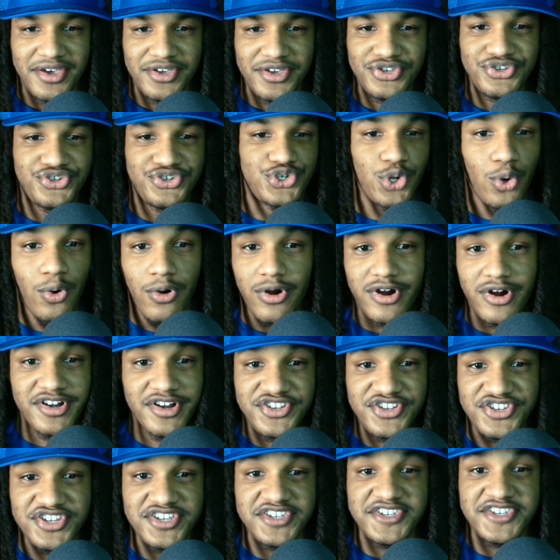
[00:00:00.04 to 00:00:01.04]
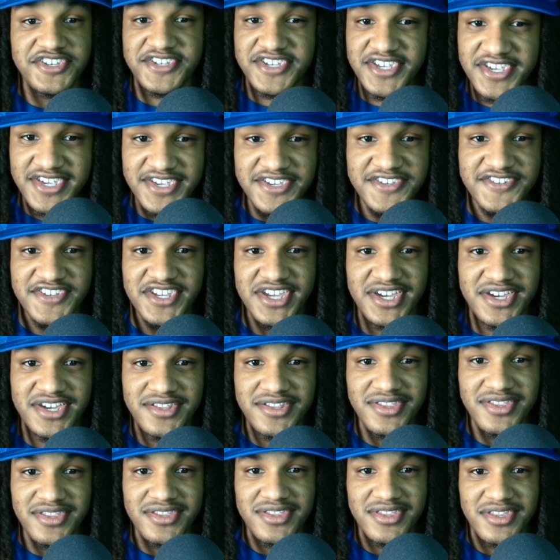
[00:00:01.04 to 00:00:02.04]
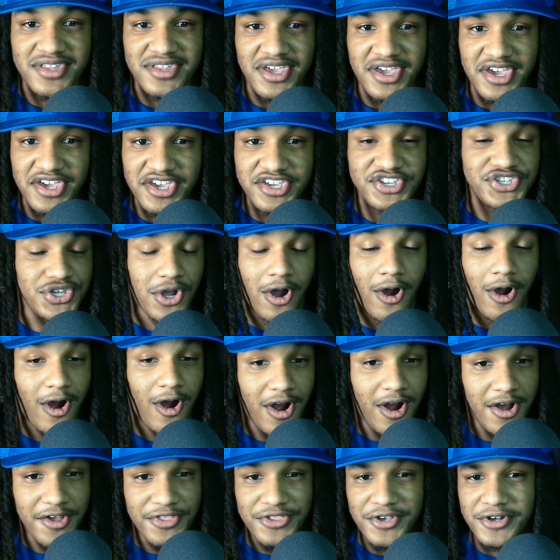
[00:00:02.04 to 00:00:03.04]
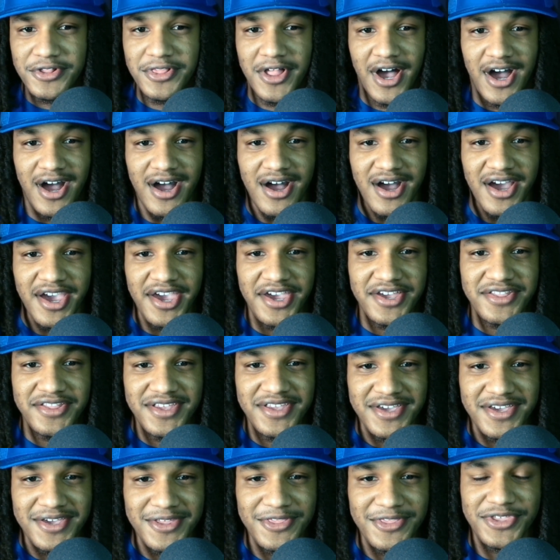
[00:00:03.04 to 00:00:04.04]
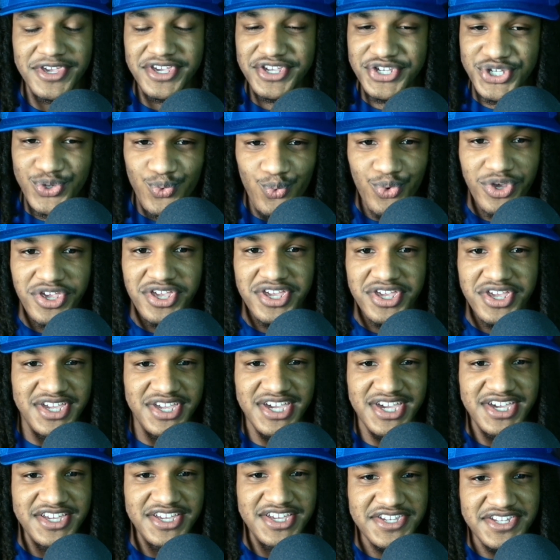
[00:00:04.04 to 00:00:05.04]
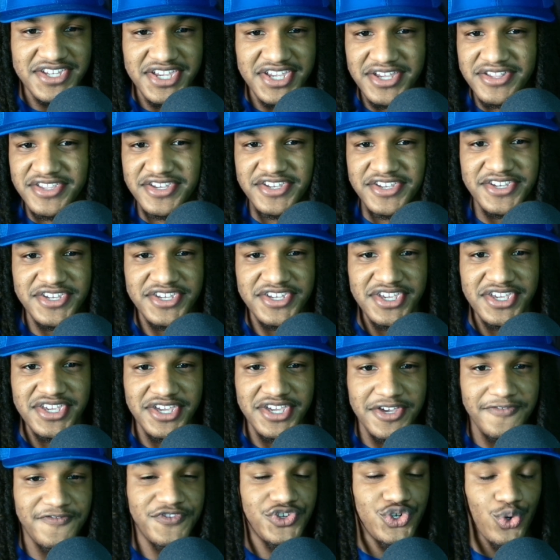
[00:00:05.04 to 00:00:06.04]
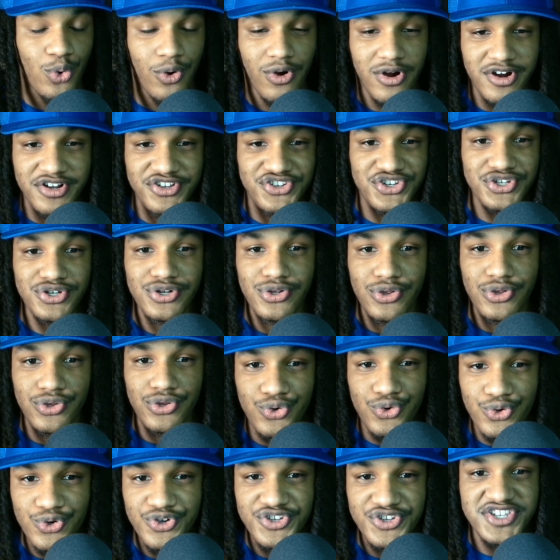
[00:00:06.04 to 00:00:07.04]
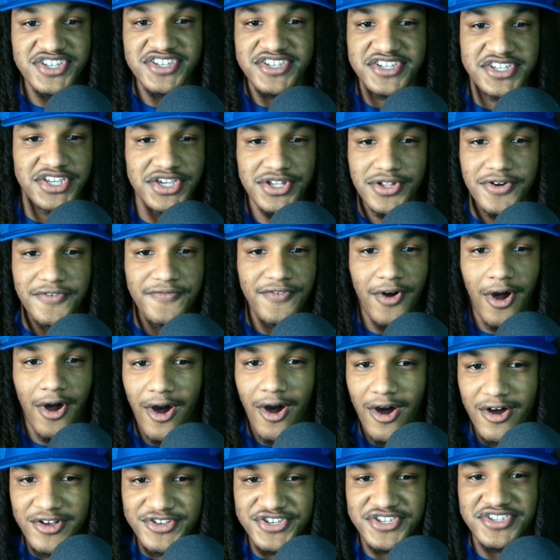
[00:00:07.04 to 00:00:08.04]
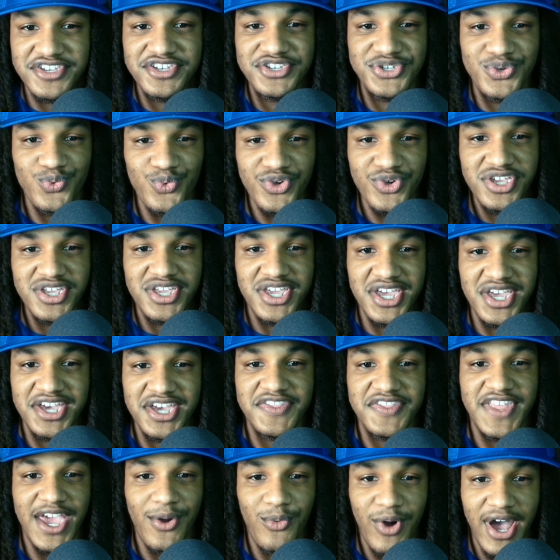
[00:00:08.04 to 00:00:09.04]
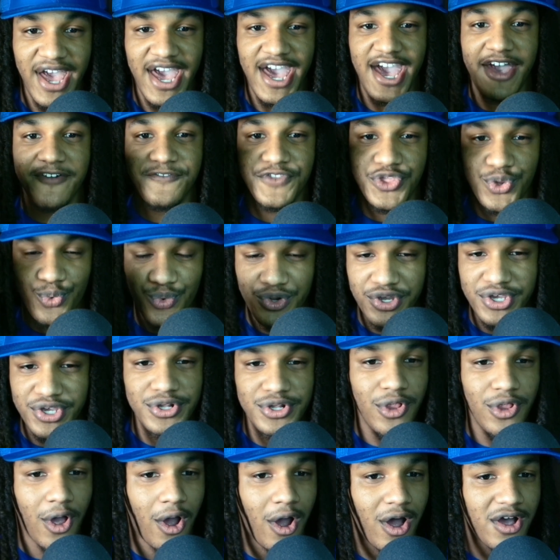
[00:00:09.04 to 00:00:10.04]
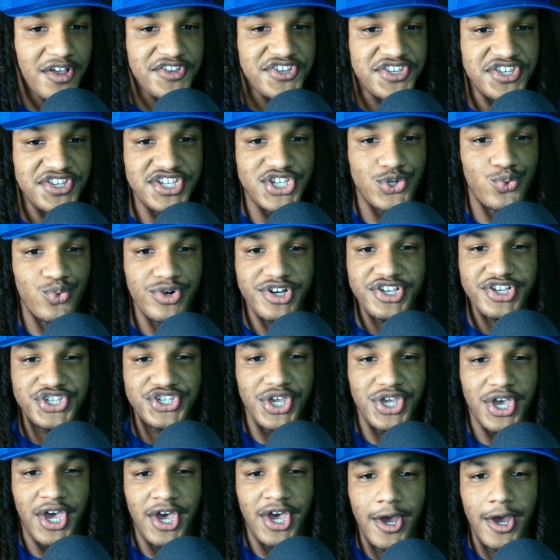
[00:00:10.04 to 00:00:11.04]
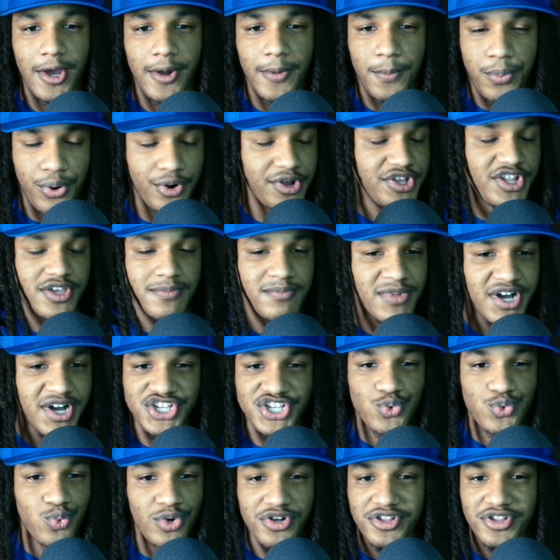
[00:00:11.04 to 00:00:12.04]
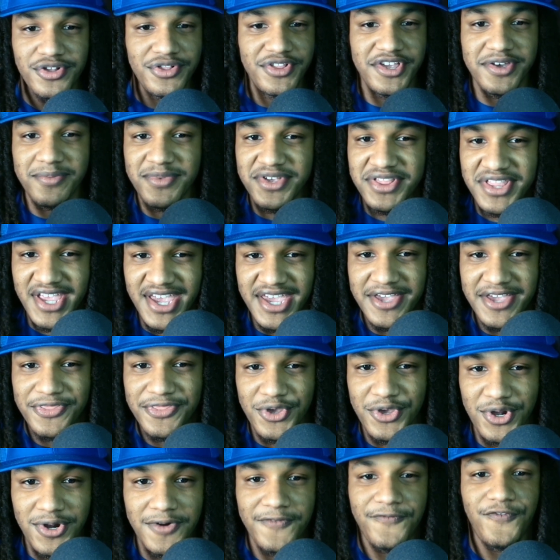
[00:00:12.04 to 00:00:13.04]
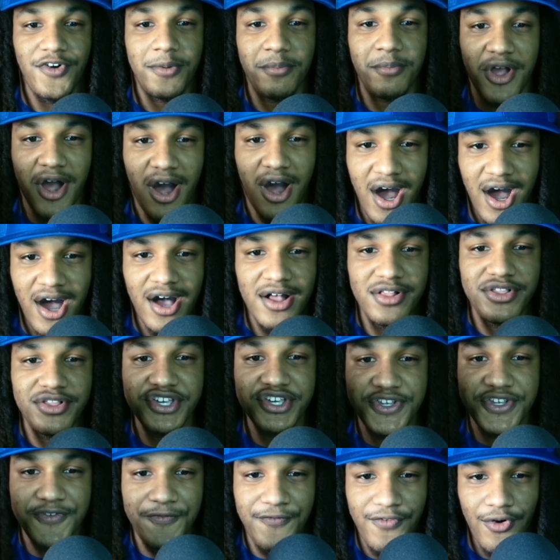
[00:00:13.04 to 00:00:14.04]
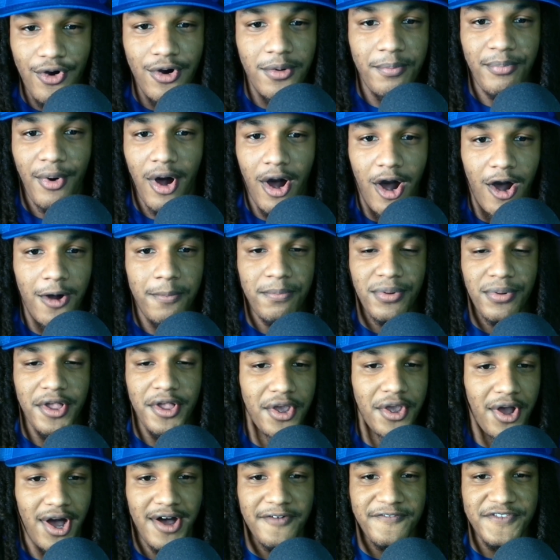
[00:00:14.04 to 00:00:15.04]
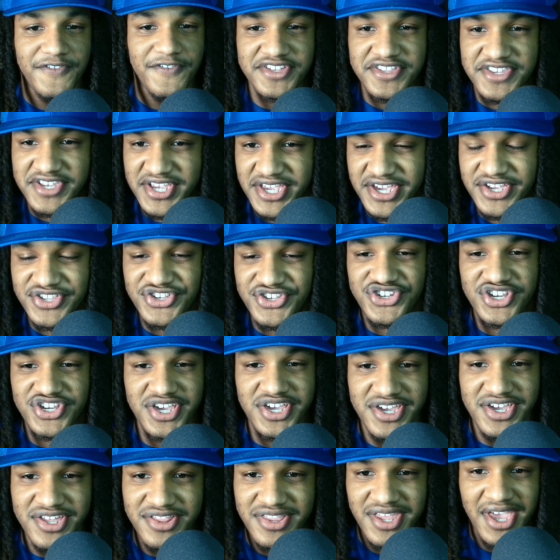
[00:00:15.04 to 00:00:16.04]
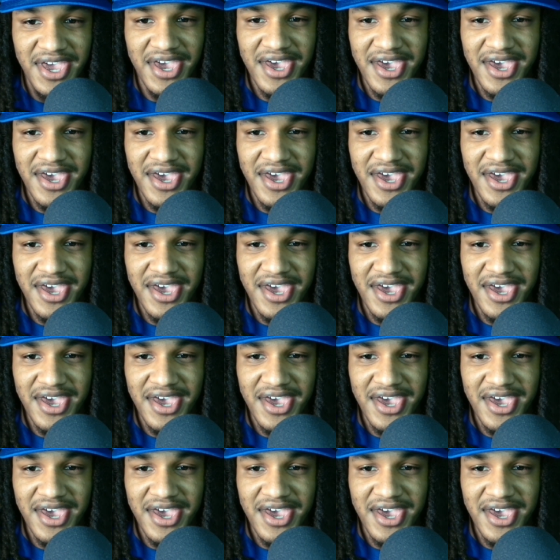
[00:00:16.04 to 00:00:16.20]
Georgia season is on the line this week against Tennessee. If Georgia loses to the Vols this weekend, they will have three losses, which pretty much would eliminate them from college football playoff contention.